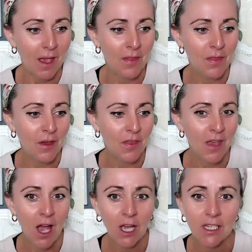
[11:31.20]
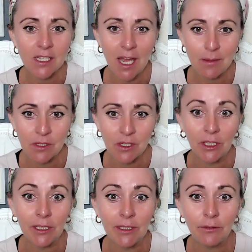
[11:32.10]
and that the archetypes that
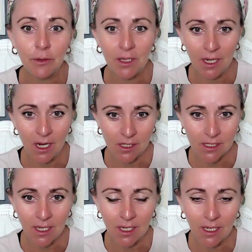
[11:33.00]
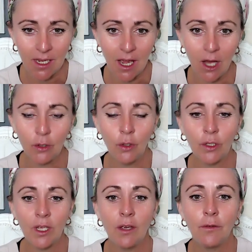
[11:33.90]
live within our psyche are
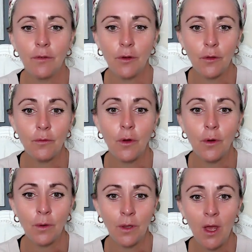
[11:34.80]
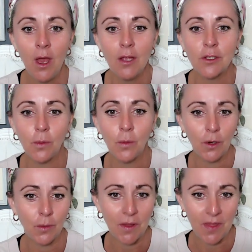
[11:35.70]
looking for the role to
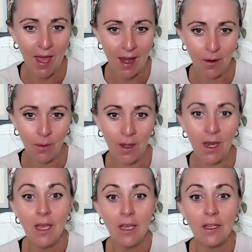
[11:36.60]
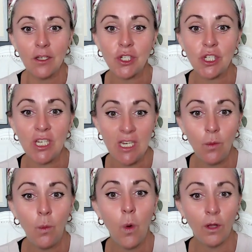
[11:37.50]
work with the heroine. She
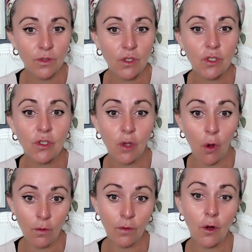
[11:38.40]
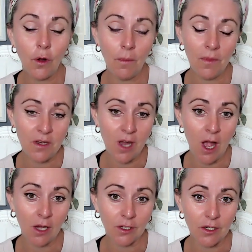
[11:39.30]
wants to overcome the
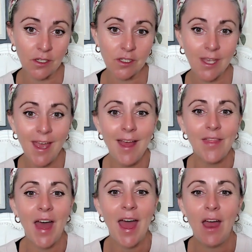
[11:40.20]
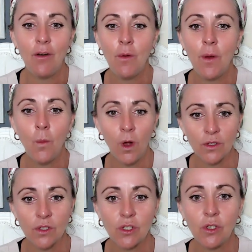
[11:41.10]
darkness. The heroine
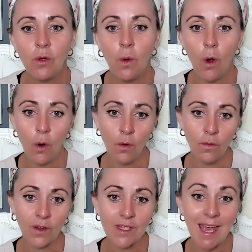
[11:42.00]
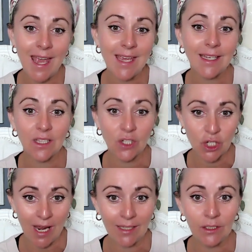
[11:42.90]
wants to overtake the
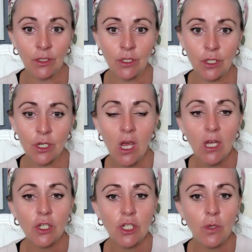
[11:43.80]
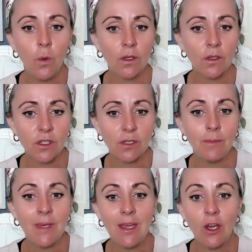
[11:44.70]
challenge. She wants to
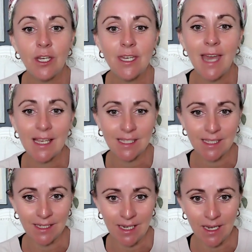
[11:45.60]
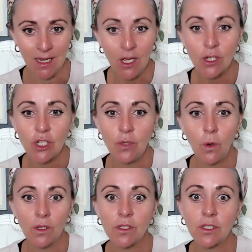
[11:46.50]
meet her destiny. She
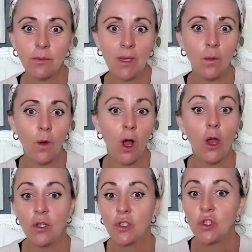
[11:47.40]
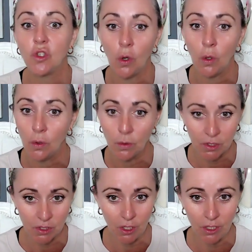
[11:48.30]
wants to meet what her soul
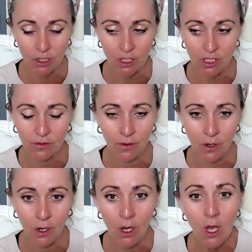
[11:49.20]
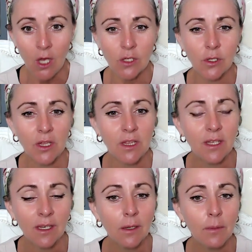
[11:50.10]
searches for. So
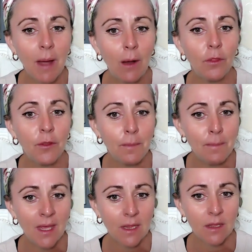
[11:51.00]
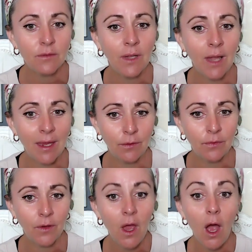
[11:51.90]
think about the myth of
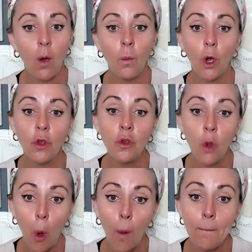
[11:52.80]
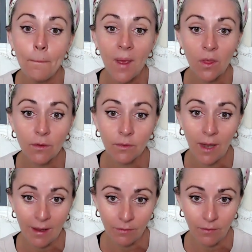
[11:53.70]
life and what your myth of
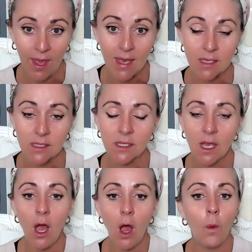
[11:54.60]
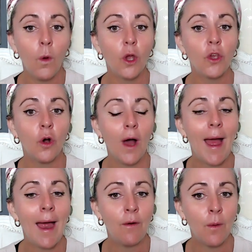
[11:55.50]
life is and what your
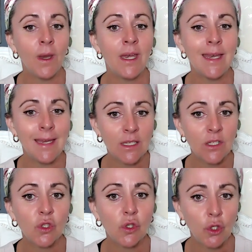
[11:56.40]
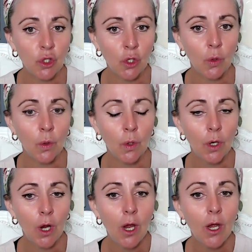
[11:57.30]
heroine needs to do
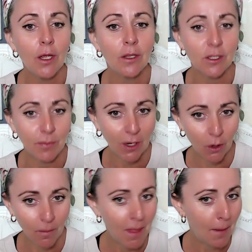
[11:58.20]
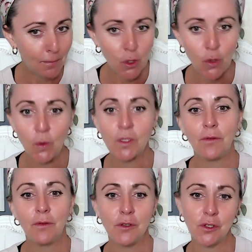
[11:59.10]
to become that beautiful